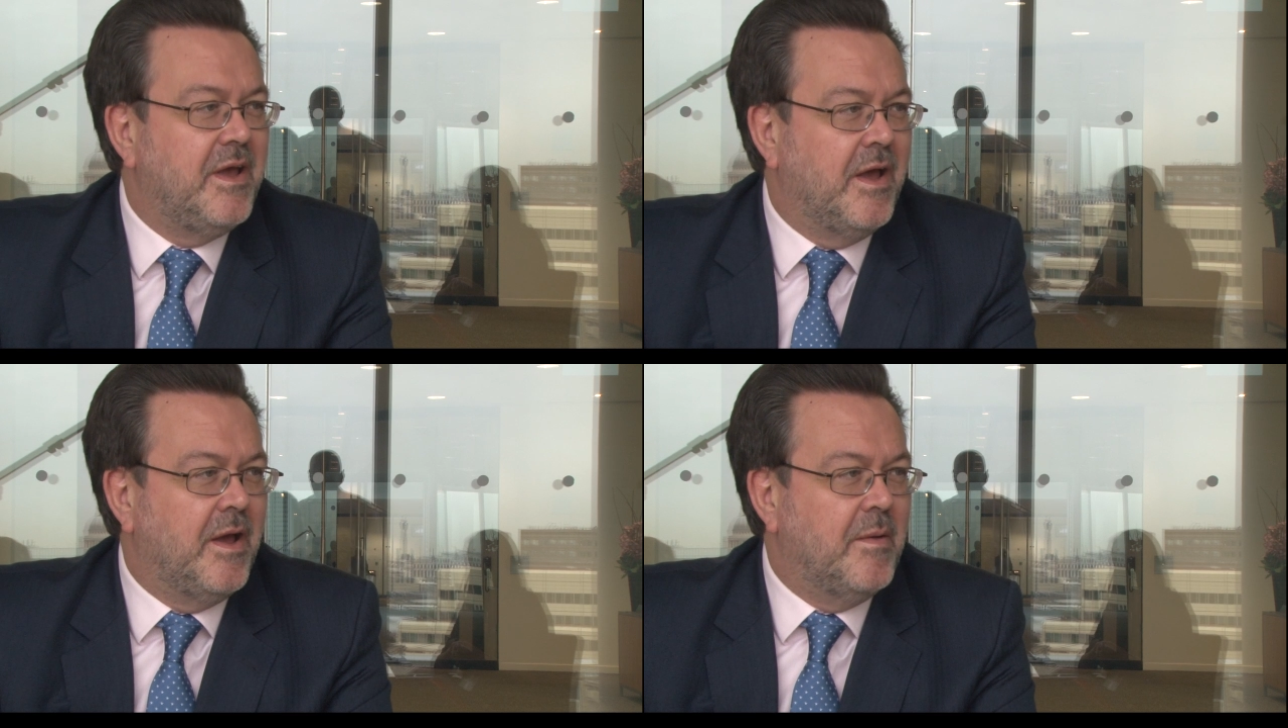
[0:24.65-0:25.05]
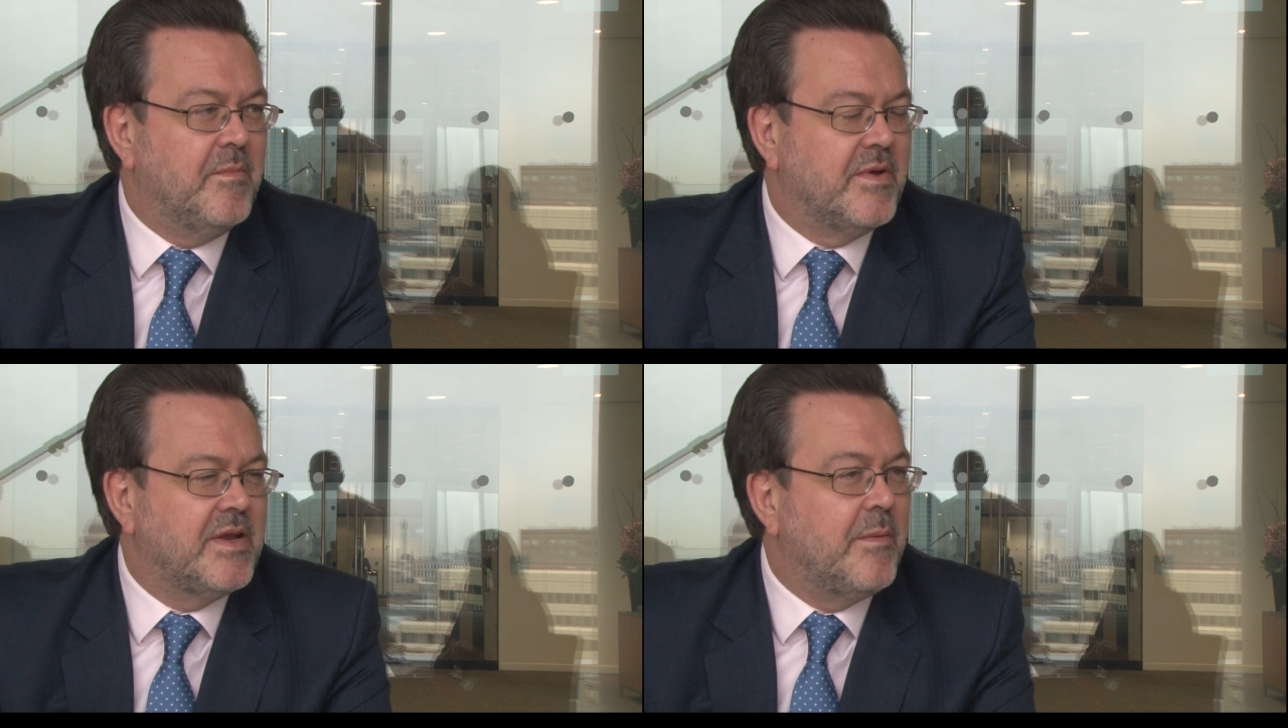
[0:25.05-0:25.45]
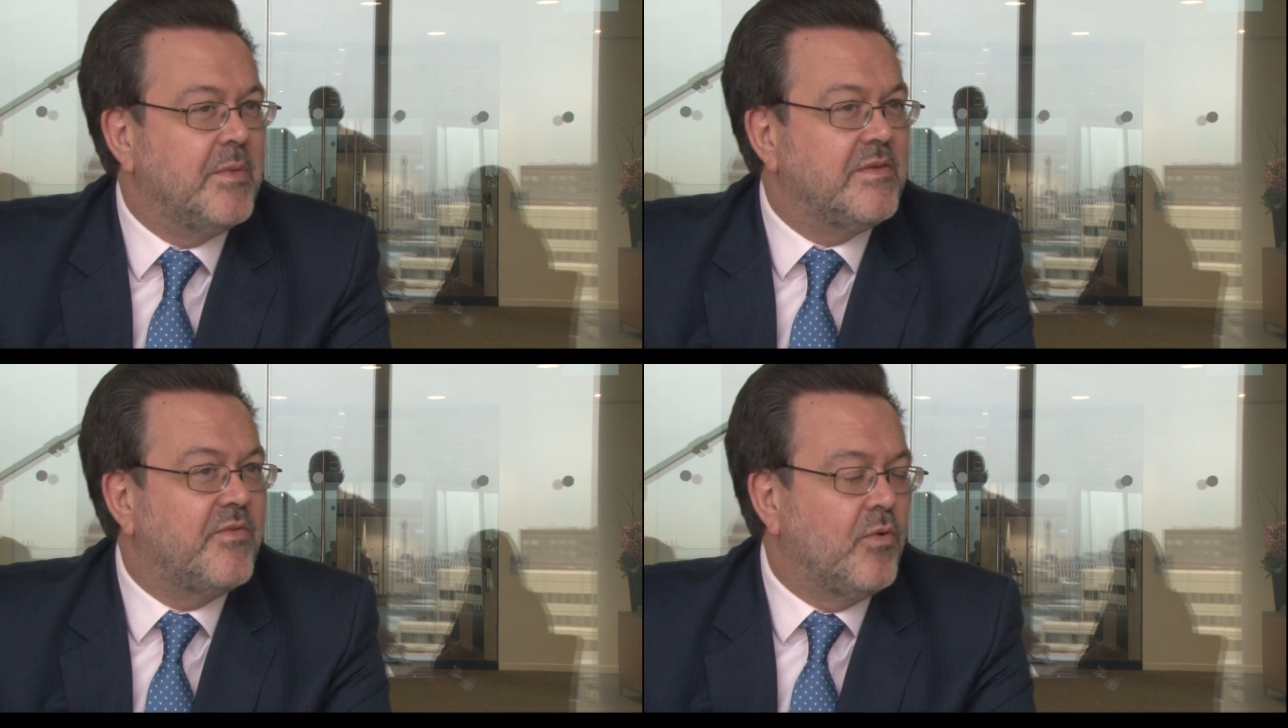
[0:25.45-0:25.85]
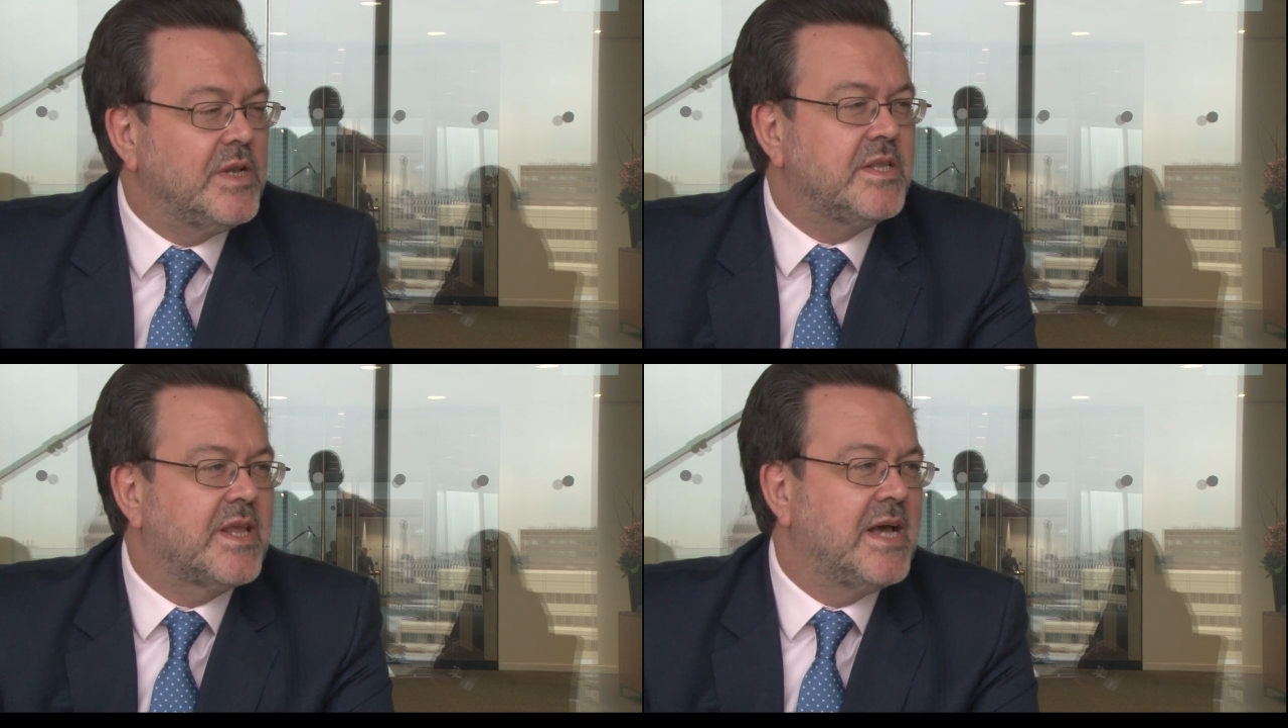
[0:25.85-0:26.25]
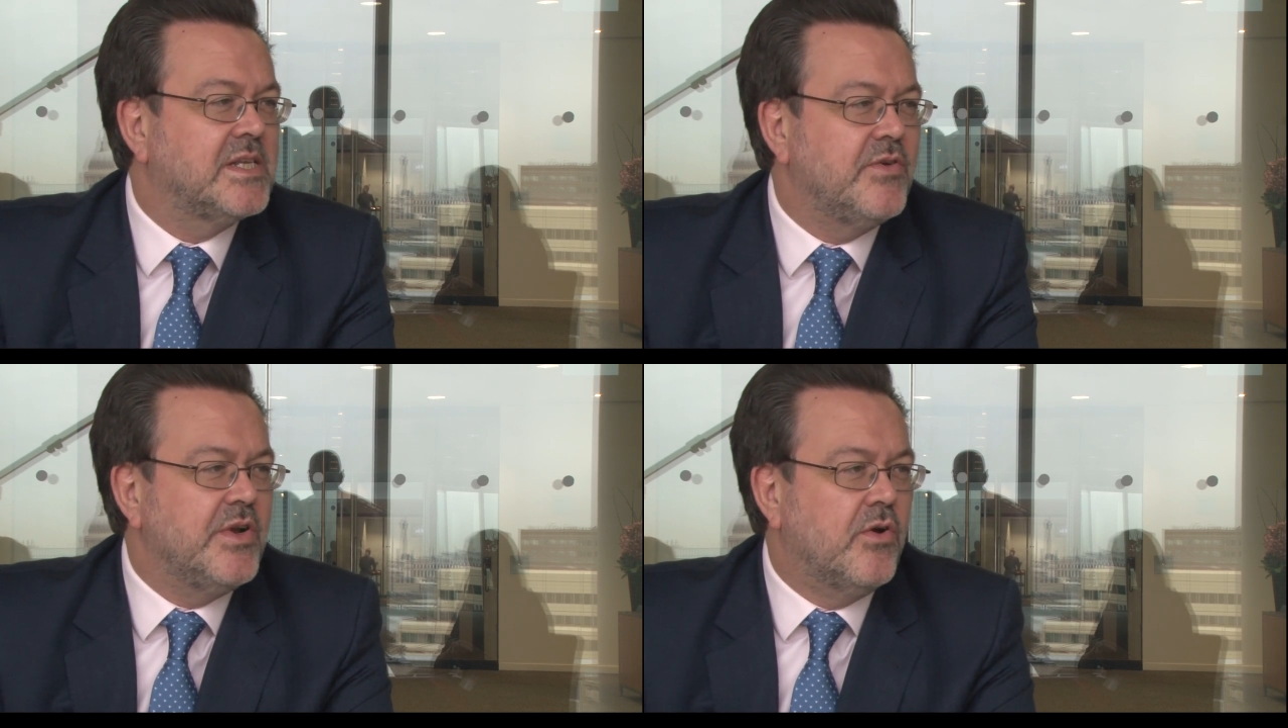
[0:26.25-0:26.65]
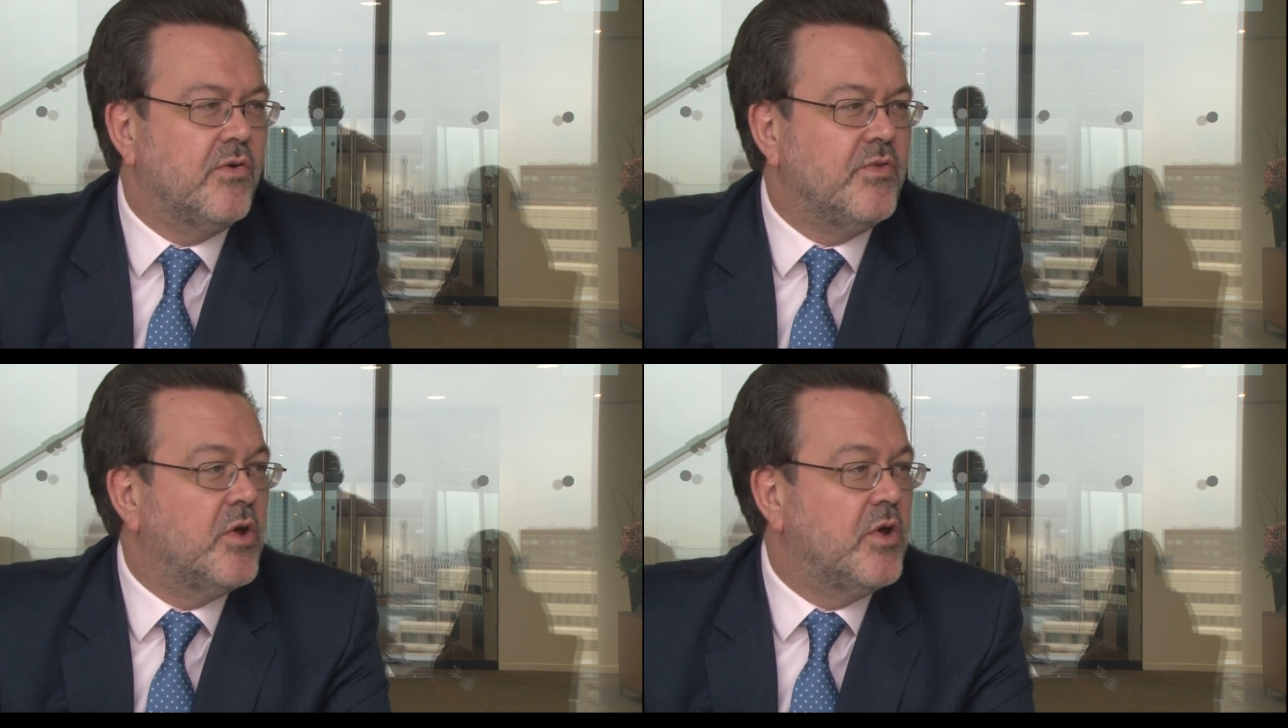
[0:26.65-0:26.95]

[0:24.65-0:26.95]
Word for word: um, come, fall into the category of